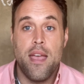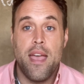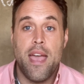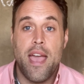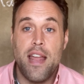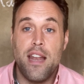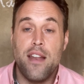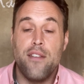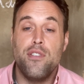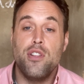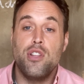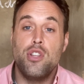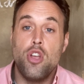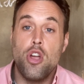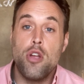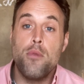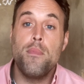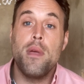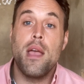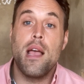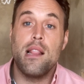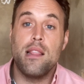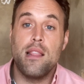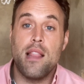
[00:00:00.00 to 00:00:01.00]
And if it took
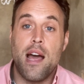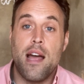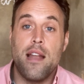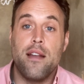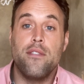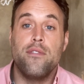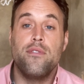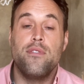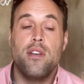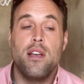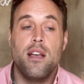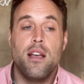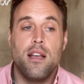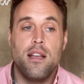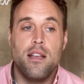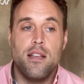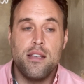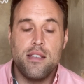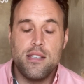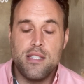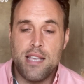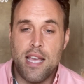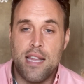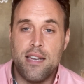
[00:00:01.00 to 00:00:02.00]
me a lot of
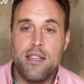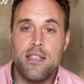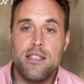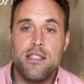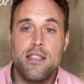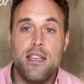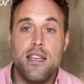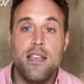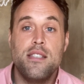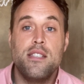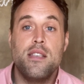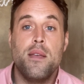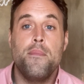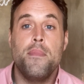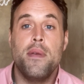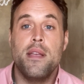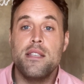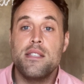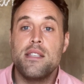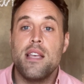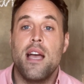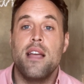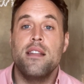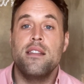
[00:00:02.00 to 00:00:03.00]
sentences, it
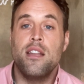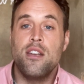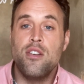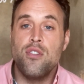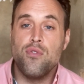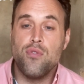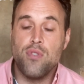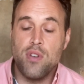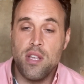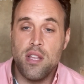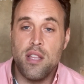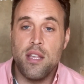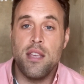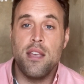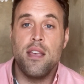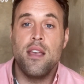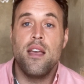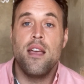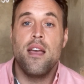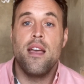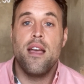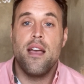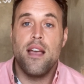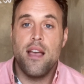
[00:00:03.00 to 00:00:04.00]
means that I didn't really
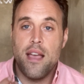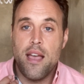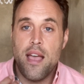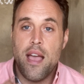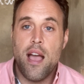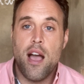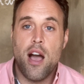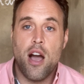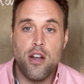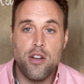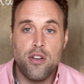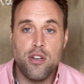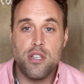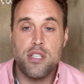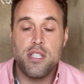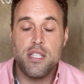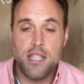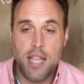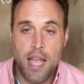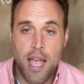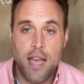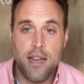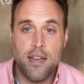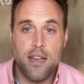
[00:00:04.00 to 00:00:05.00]

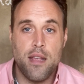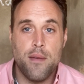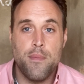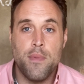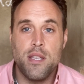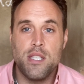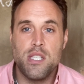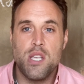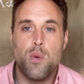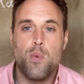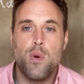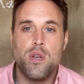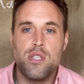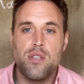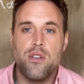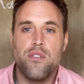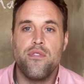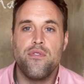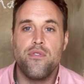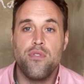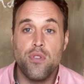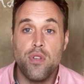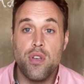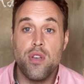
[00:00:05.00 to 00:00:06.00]
understand it. It means I wasn't
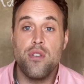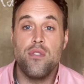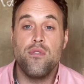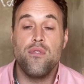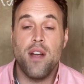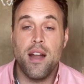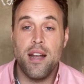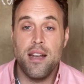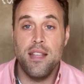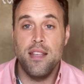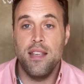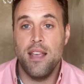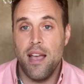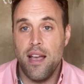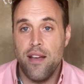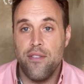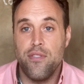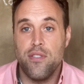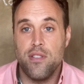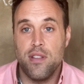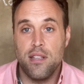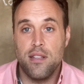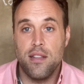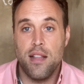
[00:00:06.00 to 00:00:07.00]
fully ready yet
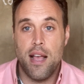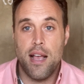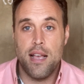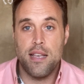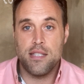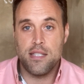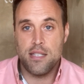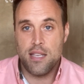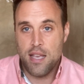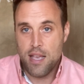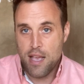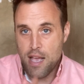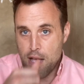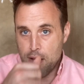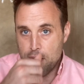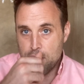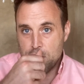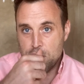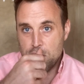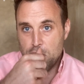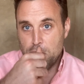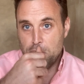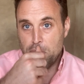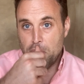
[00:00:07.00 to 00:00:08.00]
for the class. I was
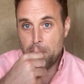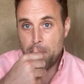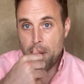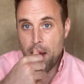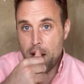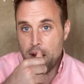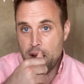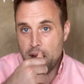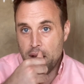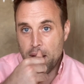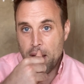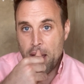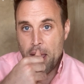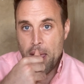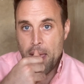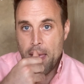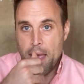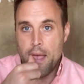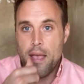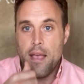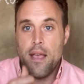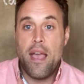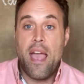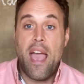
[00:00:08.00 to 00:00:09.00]
still preparing.
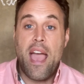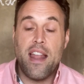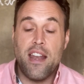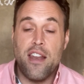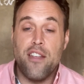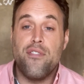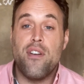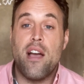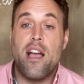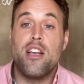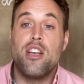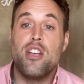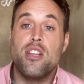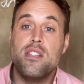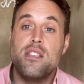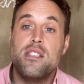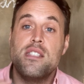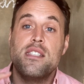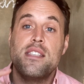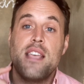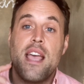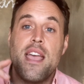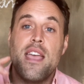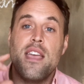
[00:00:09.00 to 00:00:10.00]
And if I could
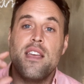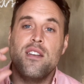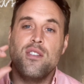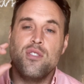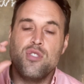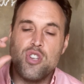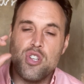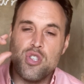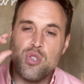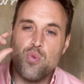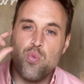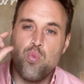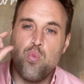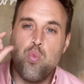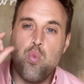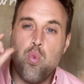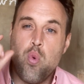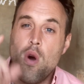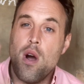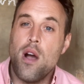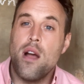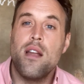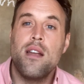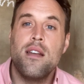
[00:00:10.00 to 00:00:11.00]
say in just
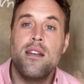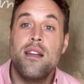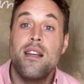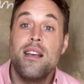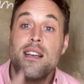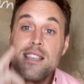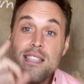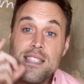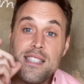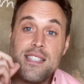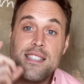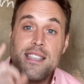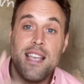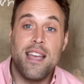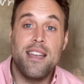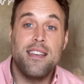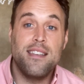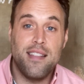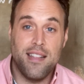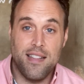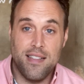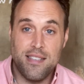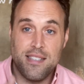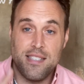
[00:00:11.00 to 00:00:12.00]
one
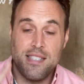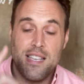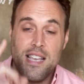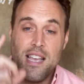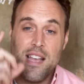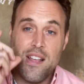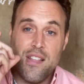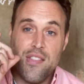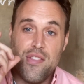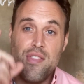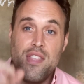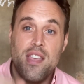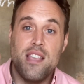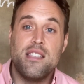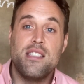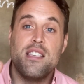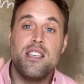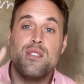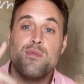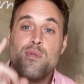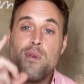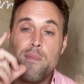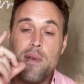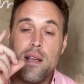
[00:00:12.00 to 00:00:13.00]
sentence, this
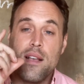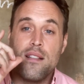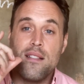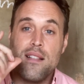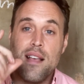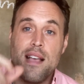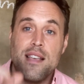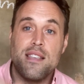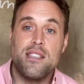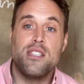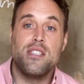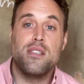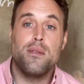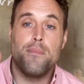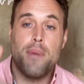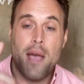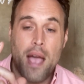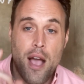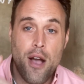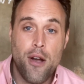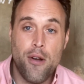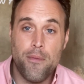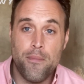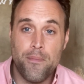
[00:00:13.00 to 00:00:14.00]
is what my class is
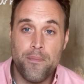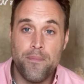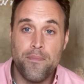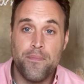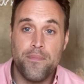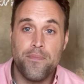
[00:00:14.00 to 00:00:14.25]
about,